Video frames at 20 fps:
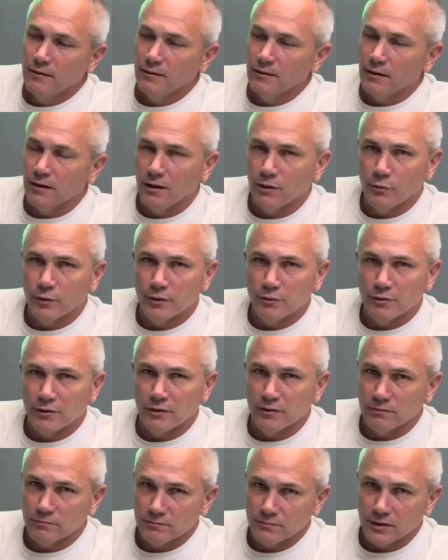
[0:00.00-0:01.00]
We
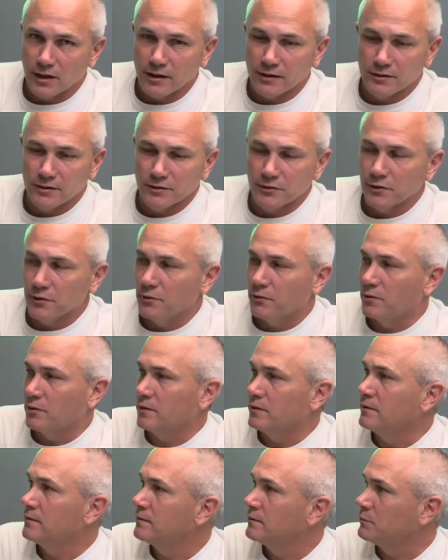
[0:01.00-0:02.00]
were knocking on the
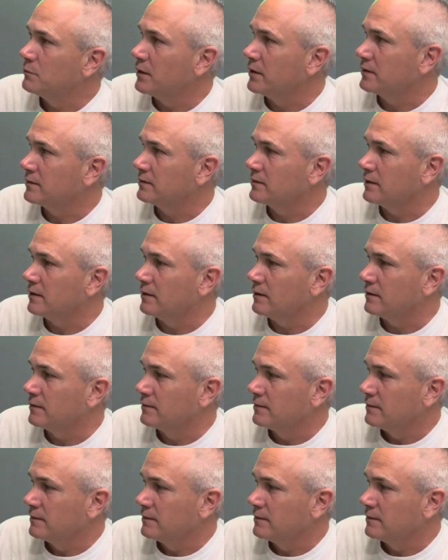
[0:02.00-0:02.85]
door, but